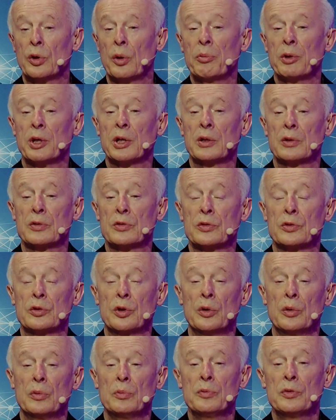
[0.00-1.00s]
tropical
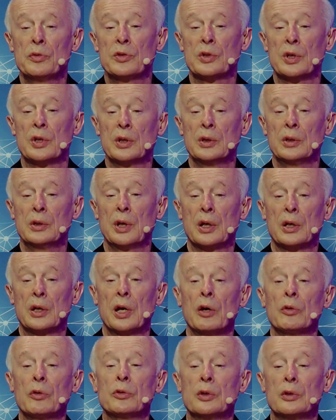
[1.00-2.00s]
storms
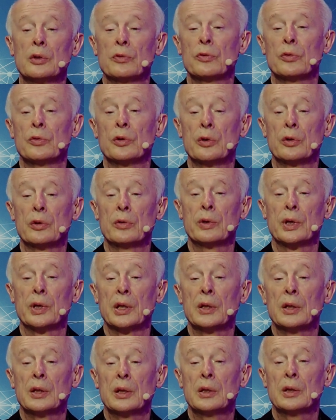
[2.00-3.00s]
accounted for
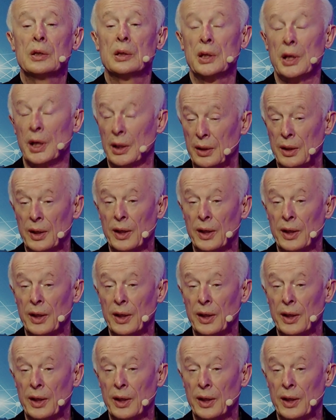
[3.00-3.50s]
in the